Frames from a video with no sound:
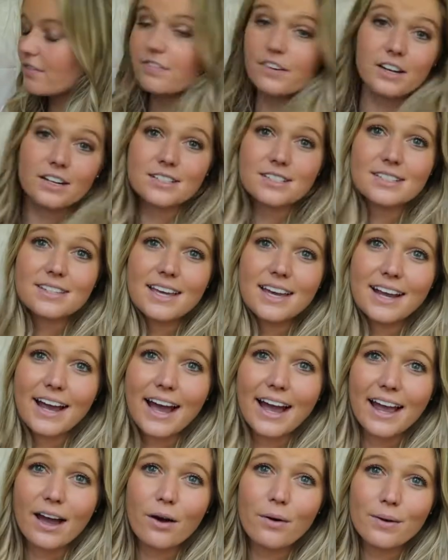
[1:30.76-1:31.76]
the first thing
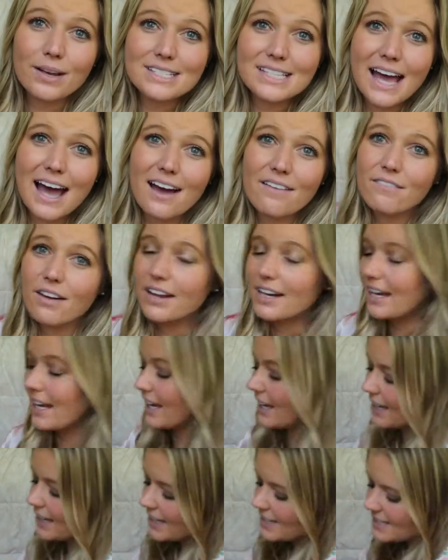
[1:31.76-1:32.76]
I always have on
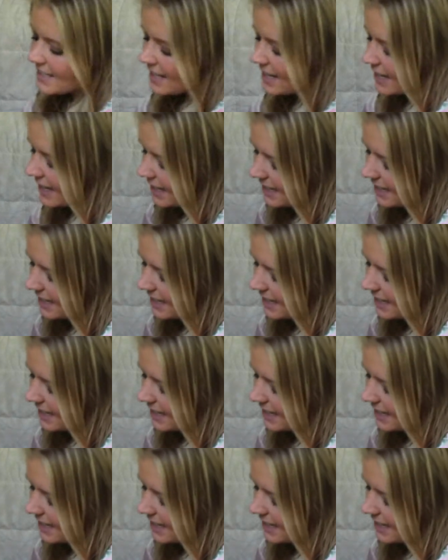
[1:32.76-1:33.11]
hand